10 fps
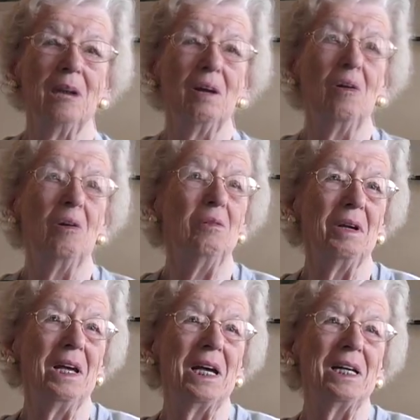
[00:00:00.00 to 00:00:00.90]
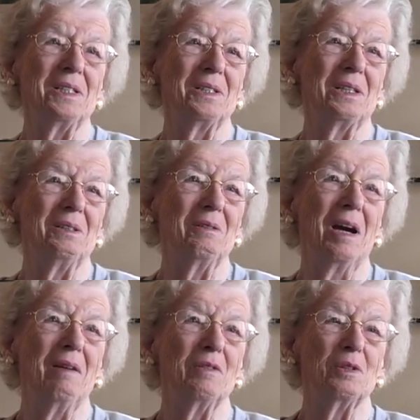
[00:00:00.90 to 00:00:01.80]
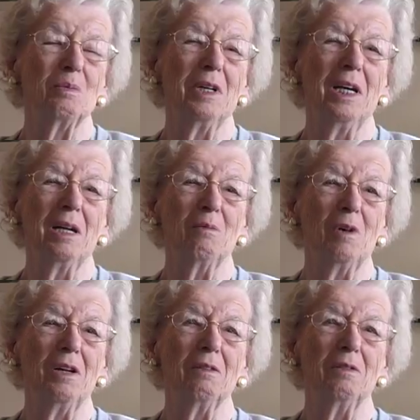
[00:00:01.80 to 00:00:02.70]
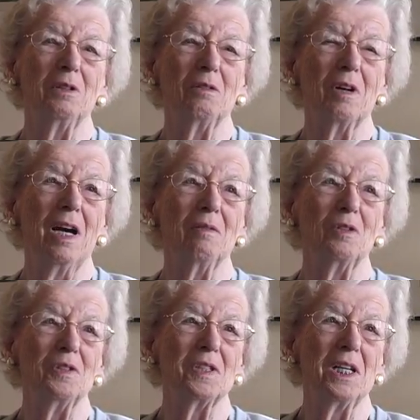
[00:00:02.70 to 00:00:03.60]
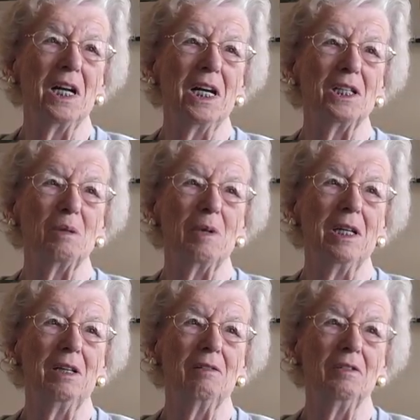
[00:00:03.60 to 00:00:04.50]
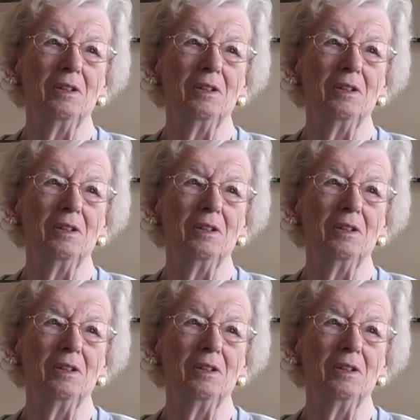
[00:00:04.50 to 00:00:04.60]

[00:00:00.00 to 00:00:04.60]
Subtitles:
Oh yes, the drivers. We had a wonderful driver in St. Annabelle.